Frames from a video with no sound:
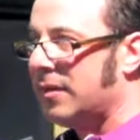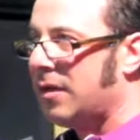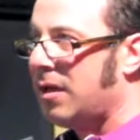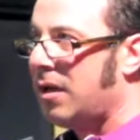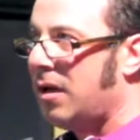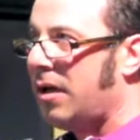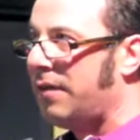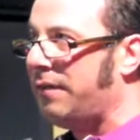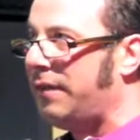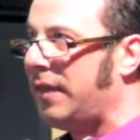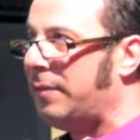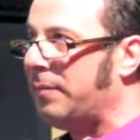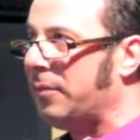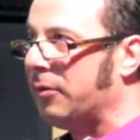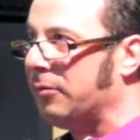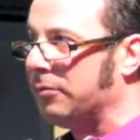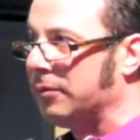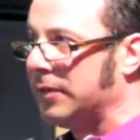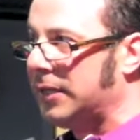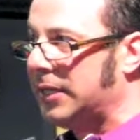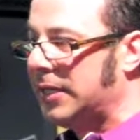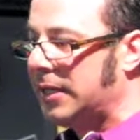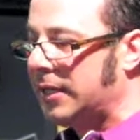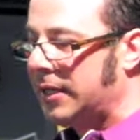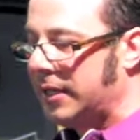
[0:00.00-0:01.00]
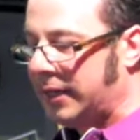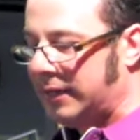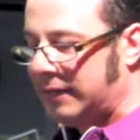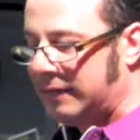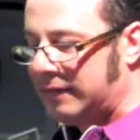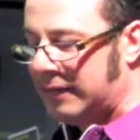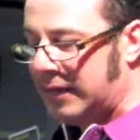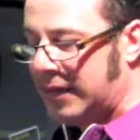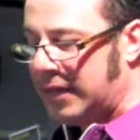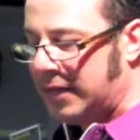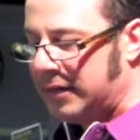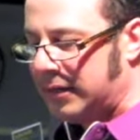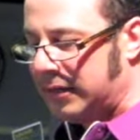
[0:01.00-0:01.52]
Ave Maria, I
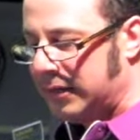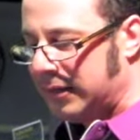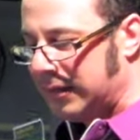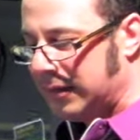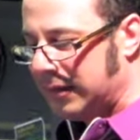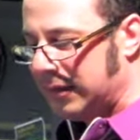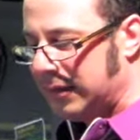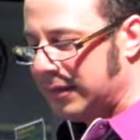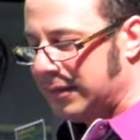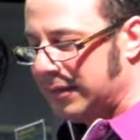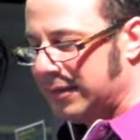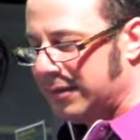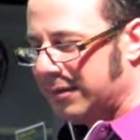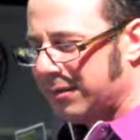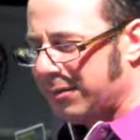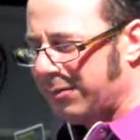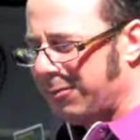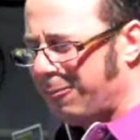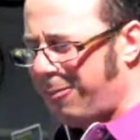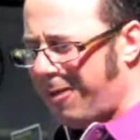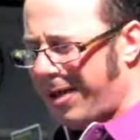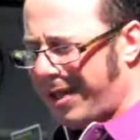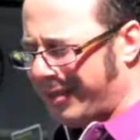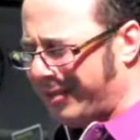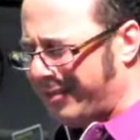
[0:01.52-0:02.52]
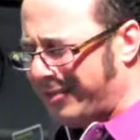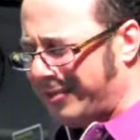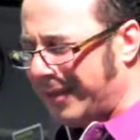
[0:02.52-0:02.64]
said. What,